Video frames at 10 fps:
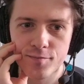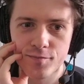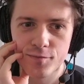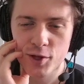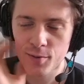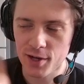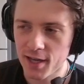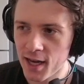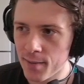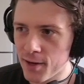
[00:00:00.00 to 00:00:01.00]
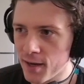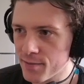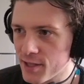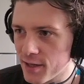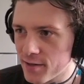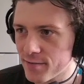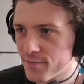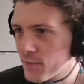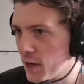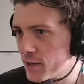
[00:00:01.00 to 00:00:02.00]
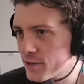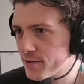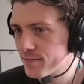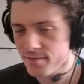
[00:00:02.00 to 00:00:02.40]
Someone in Capcom said, guys,